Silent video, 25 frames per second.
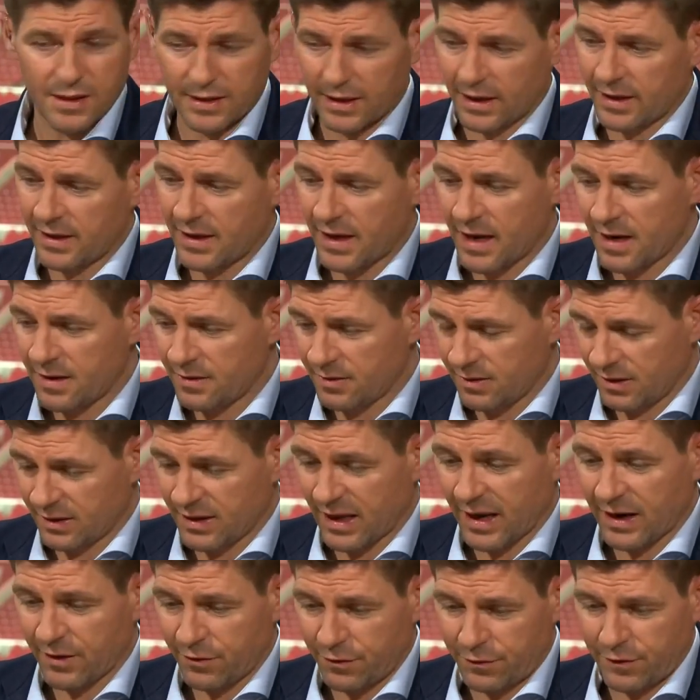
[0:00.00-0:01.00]
and, and then
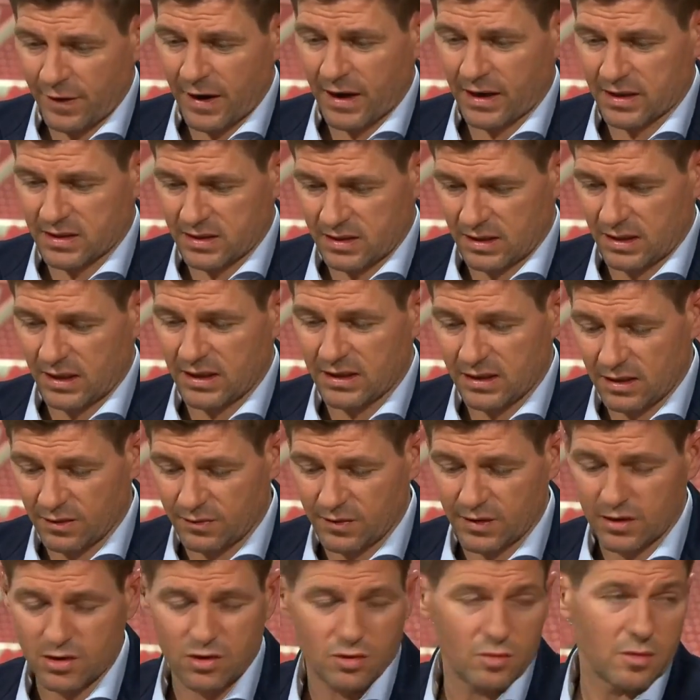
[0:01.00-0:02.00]
that affects
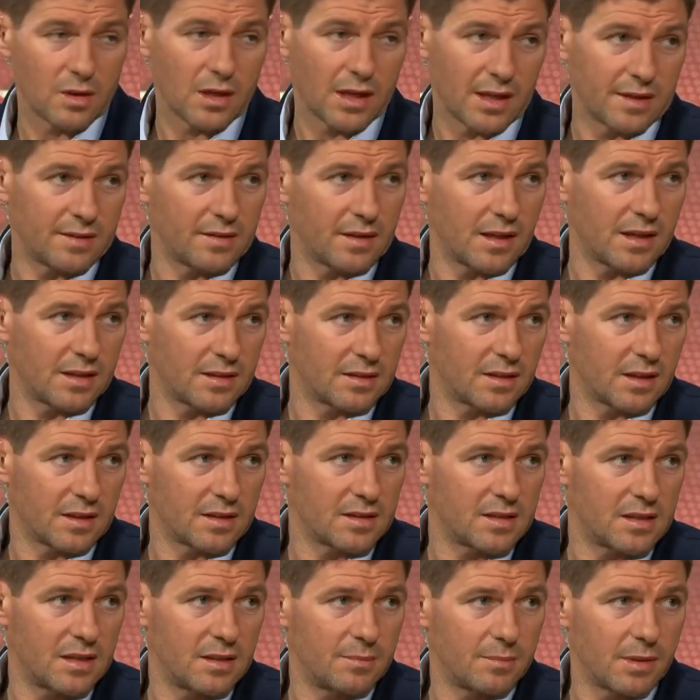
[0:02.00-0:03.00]
individual and, and,
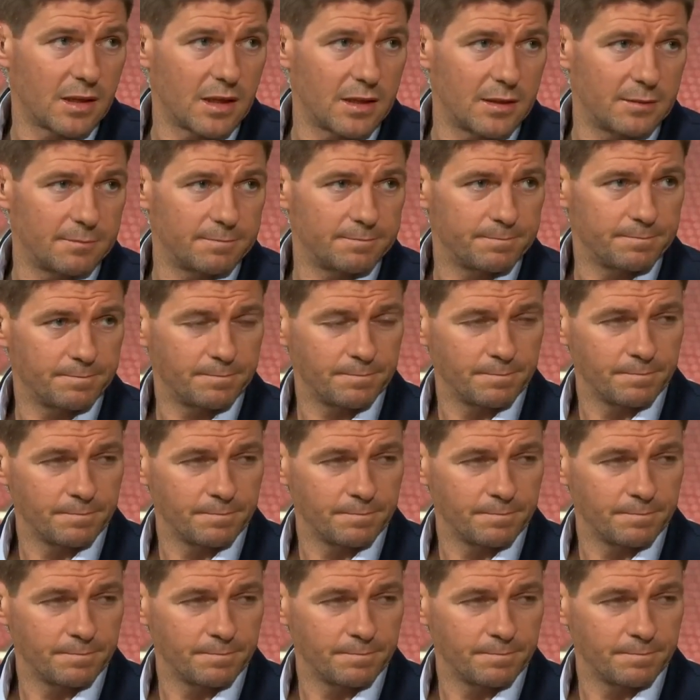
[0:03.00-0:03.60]
and team play. And